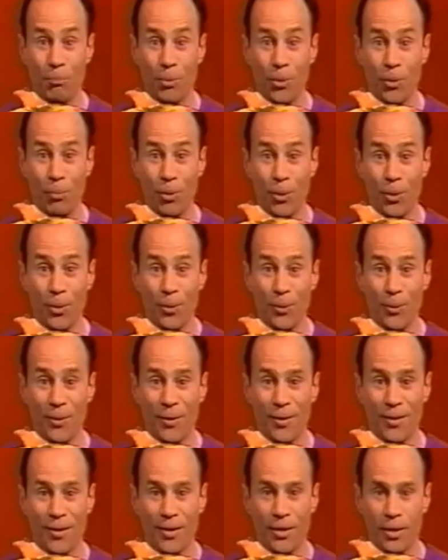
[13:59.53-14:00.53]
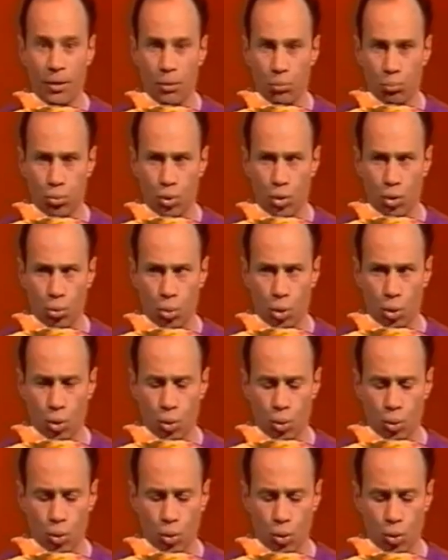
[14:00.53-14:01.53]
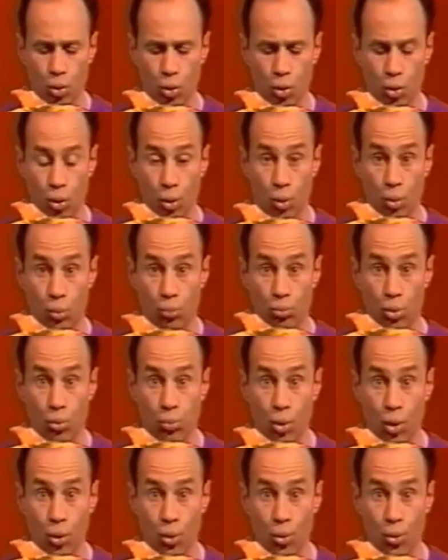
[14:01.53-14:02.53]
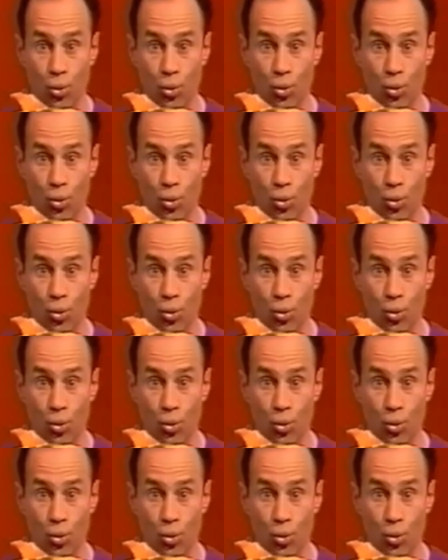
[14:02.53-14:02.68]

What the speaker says: boo boo, boo boo, boo boo.